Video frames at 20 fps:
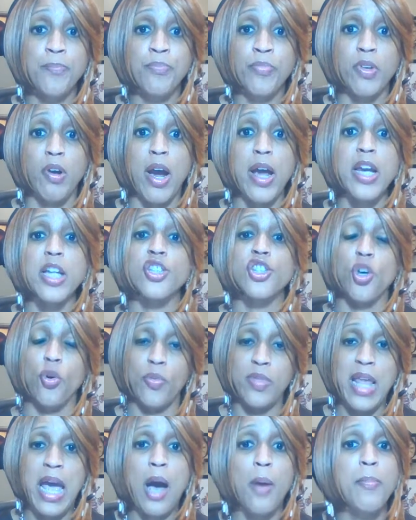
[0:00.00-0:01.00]
All right. And so
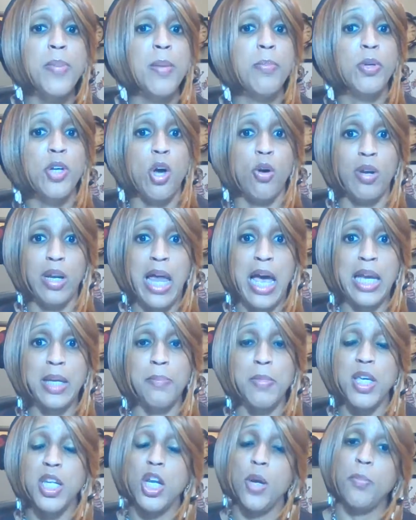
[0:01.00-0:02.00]
now people don't like
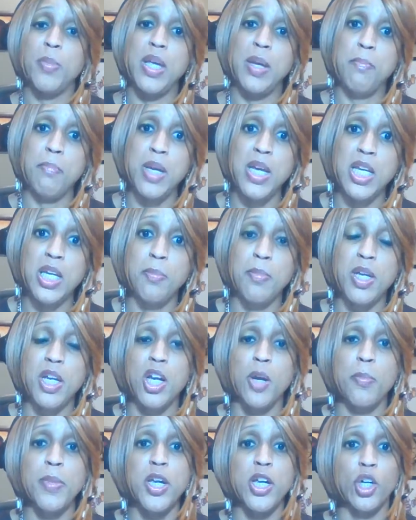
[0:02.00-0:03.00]
me and they're being mean to me and
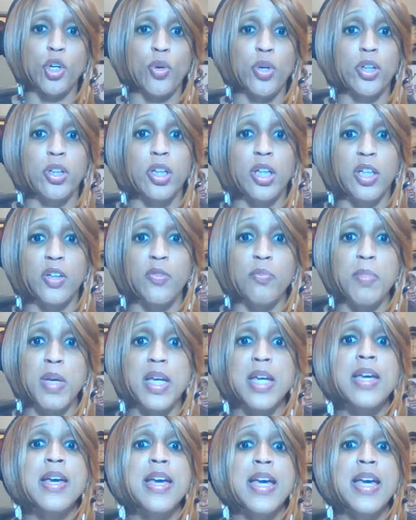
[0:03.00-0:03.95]
they're being critical of me.